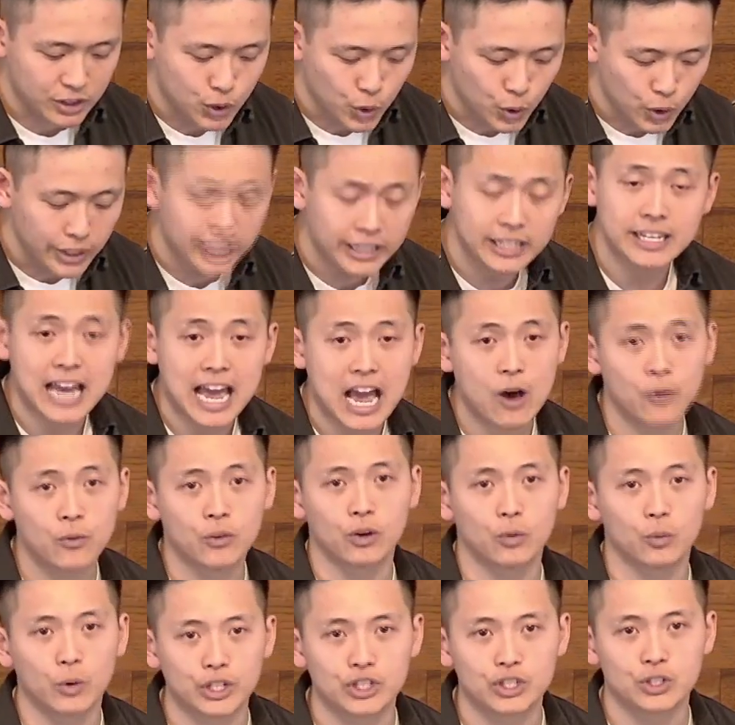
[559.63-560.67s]
drilling down the
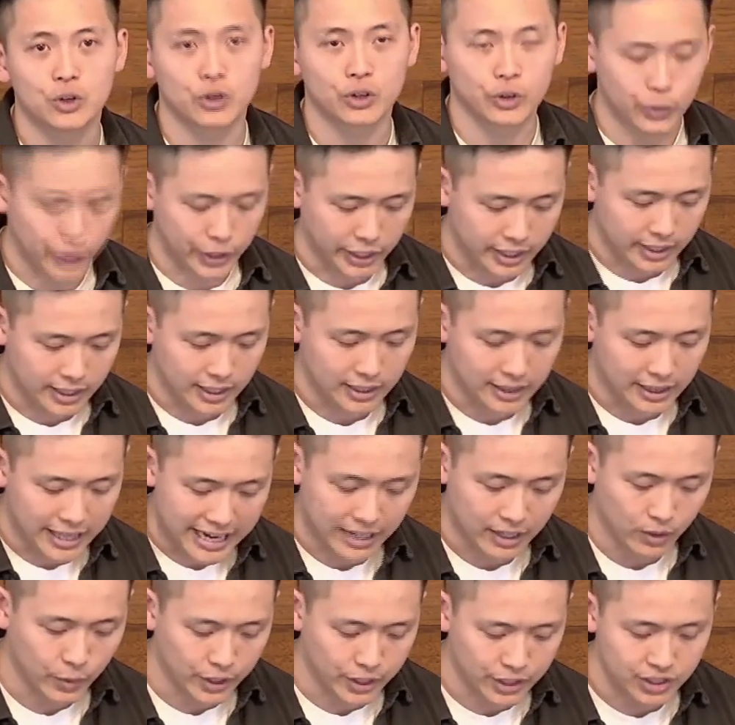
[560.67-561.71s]
original Greek
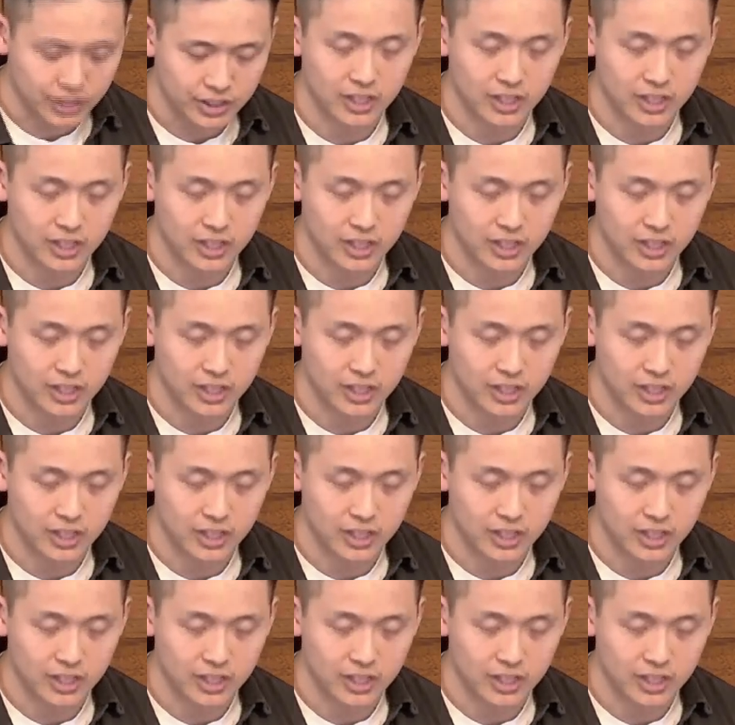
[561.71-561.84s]
language.